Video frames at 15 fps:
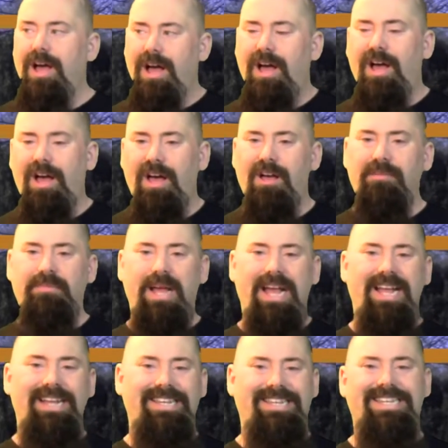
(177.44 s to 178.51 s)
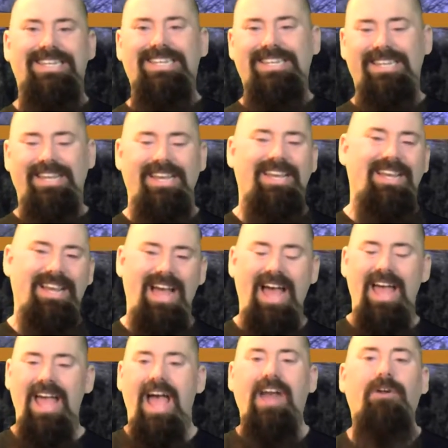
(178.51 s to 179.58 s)
um, I just
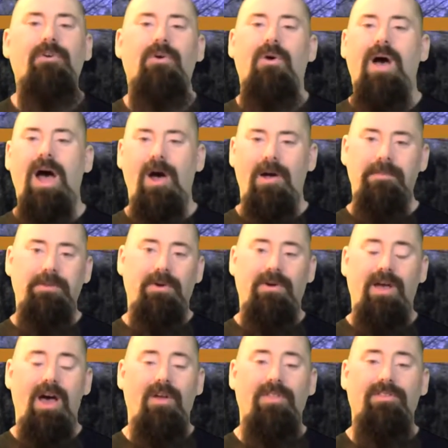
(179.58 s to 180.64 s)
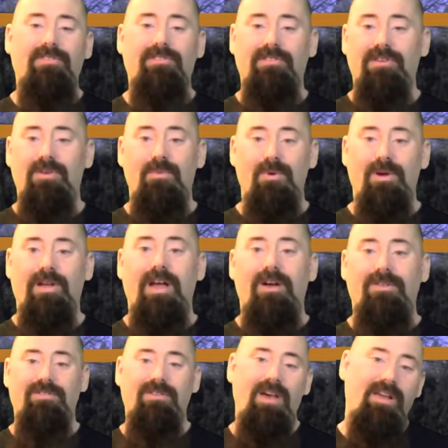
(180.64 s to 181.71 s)
I, I don't know how I'm going, how this is going to work
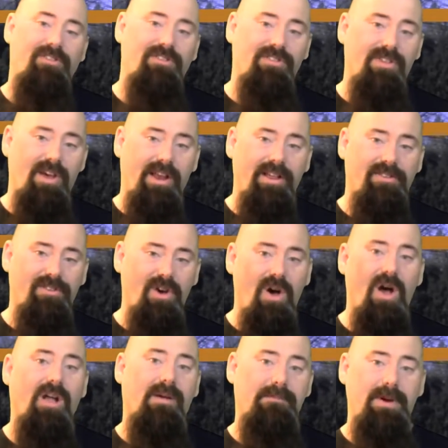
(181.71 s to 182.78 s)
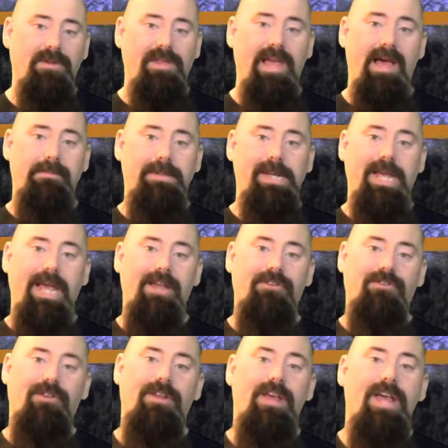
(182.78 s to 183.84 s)
So I just thought I'd talk about the
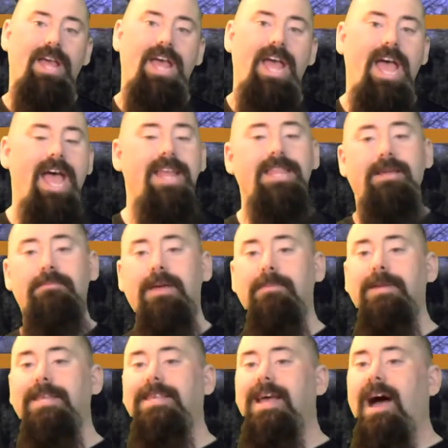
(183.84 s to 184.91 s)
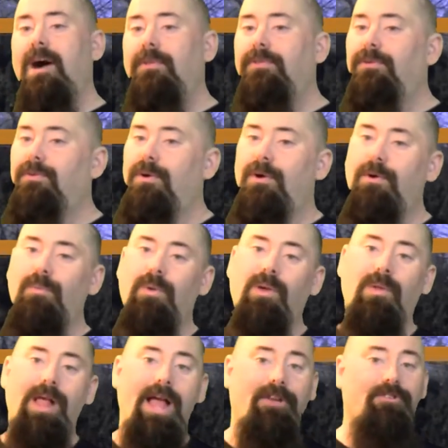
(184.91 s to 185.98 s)
application and then maybe down the road,
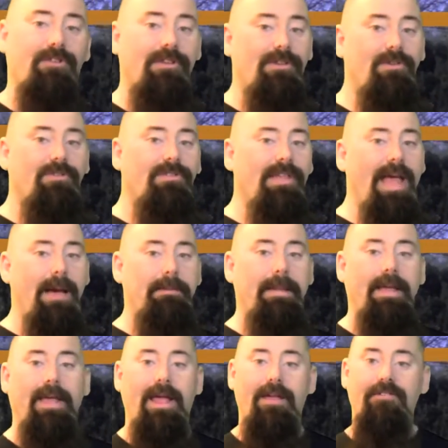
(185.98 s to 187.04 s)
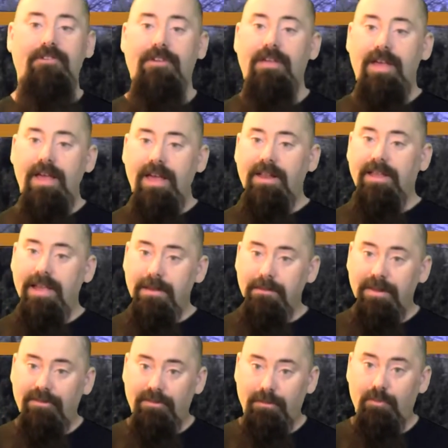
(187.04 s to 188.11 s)
we'll actually use the application to get
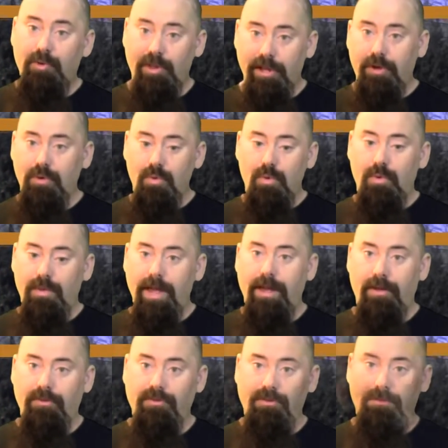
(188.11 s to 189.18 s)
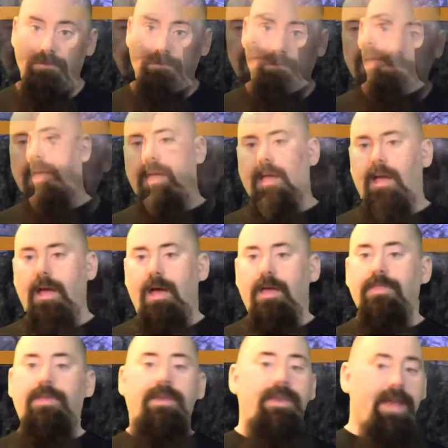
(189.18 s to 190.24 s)
me some really cool nails.
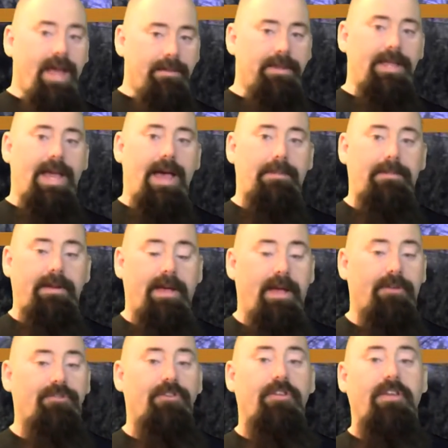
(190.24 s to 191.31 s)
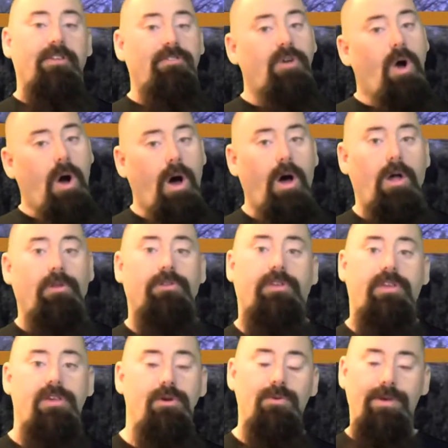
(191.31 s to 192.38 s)
The name of the application is called
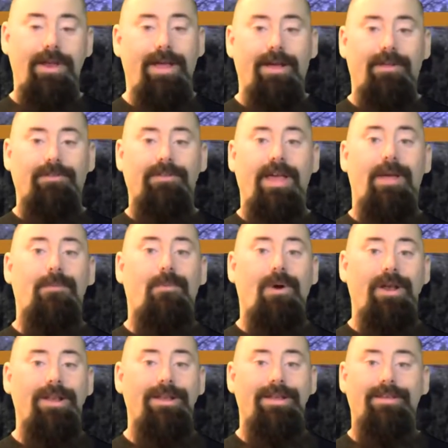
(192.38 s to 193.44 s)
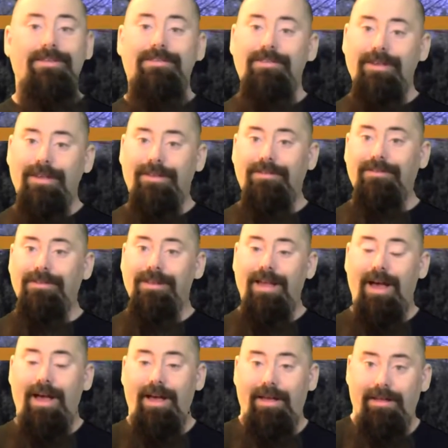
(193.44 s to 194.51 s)
Cute Nails, and what it is is an,
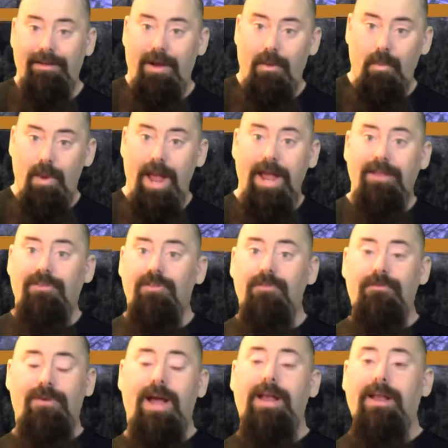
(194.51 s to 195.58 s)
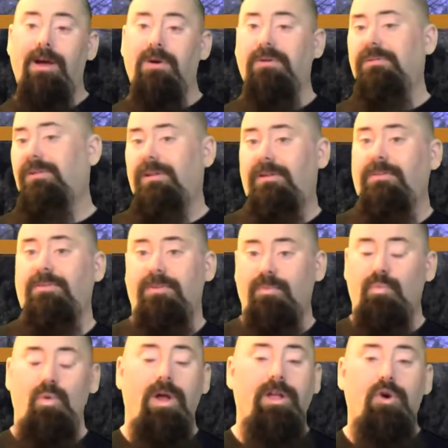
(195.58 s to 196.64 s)
uh, a way to find out oh,
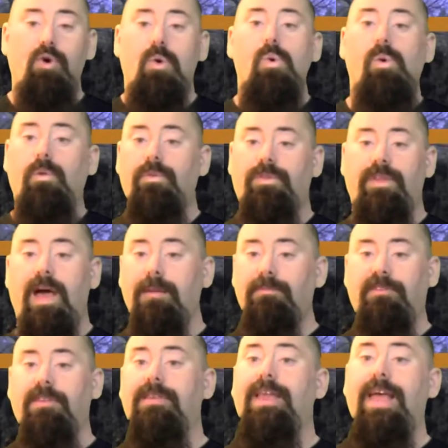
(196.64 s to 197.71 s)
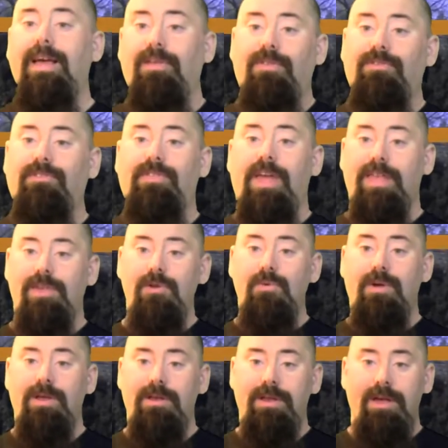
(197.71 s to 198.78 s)
what cool types of nails that you
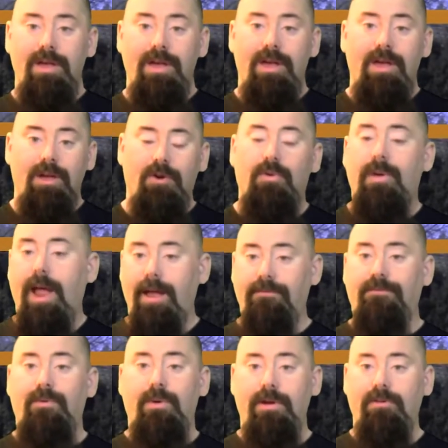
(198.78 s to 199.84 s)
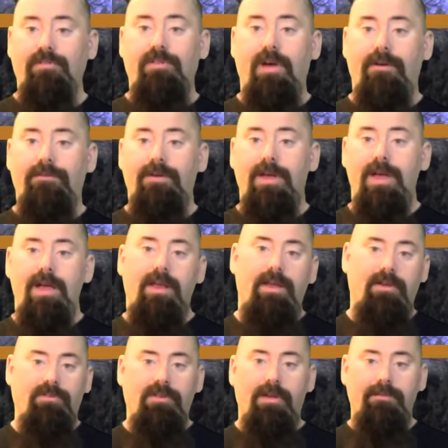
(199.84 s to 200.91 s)
can create for yourself.
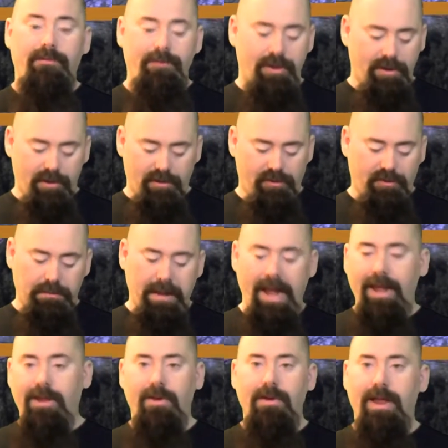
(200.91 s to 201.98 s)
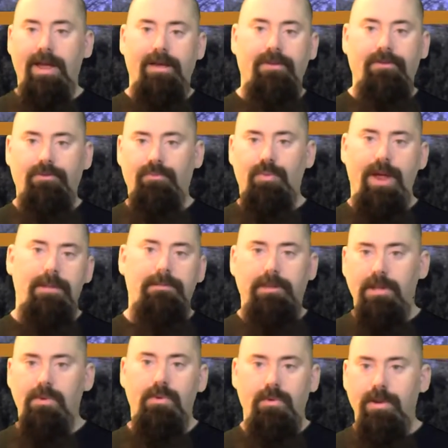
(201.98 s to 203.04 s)
Now, some of you, you just paint your nails red,
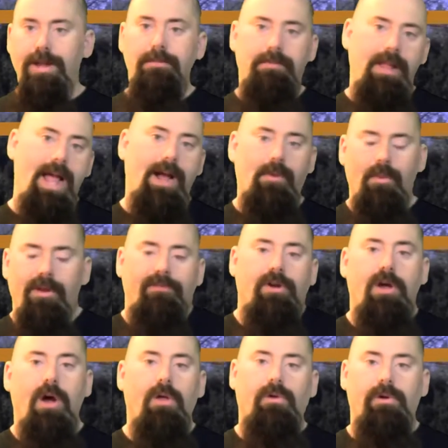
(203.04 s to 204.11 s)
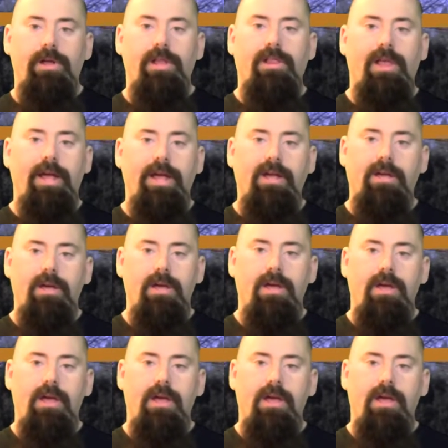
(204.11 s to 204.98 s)
blue, green, black, whatever color you like